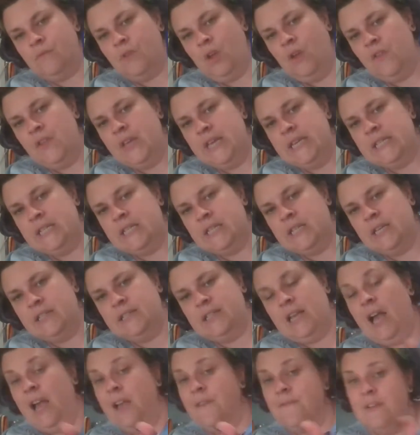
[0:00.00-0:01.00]
These
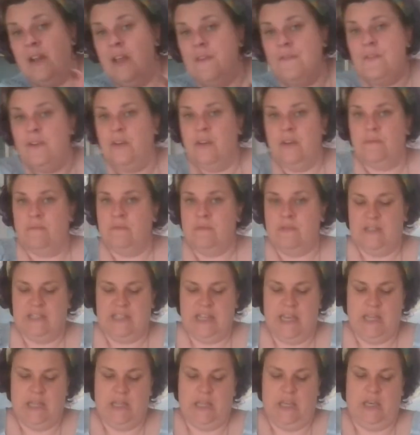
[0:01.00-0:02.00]
things. I've never
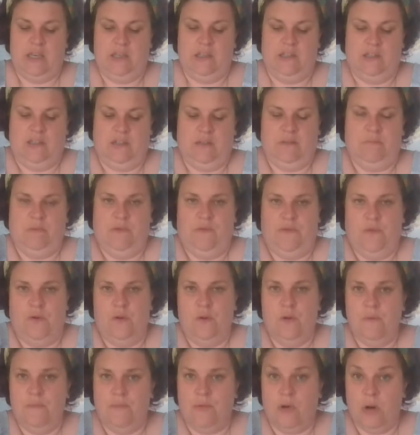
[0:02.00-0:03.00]
seen these
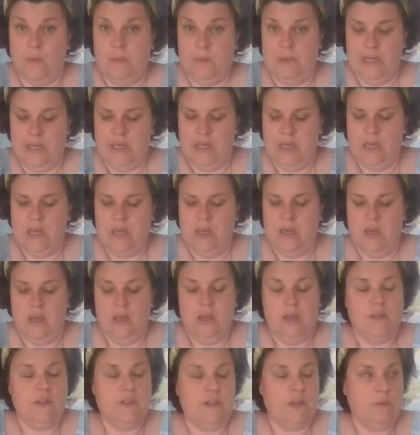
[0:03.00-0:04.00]
before properly,
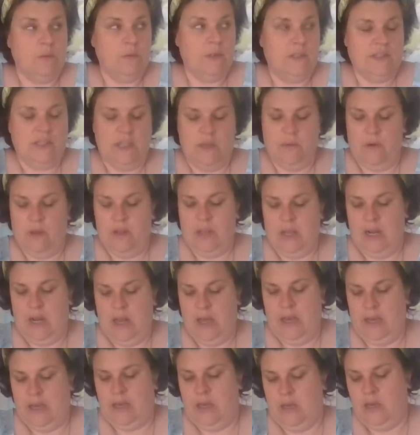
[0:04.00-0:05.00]
so we'll see what they're
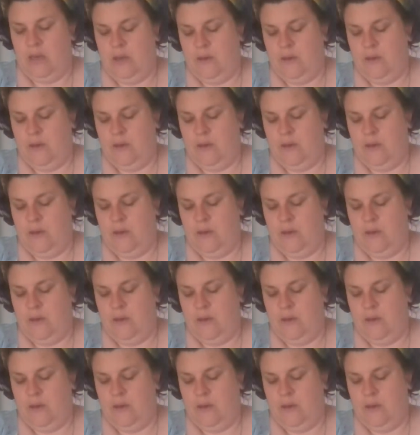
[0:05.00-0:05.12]
like.